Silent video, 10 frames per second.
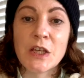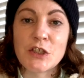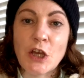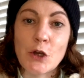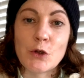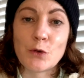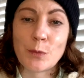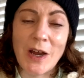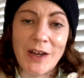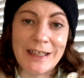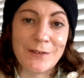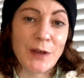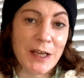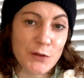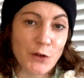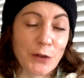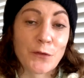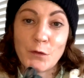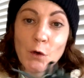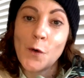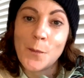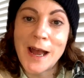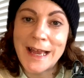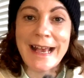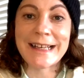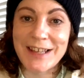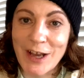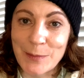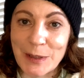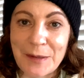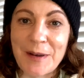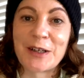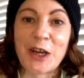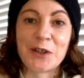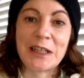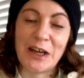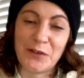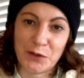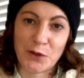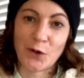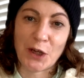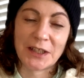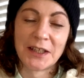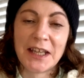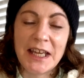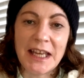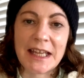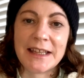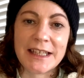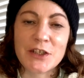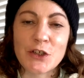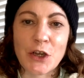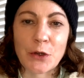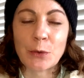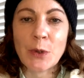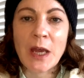So my first run, for my excitement about going out for a run in this shoe,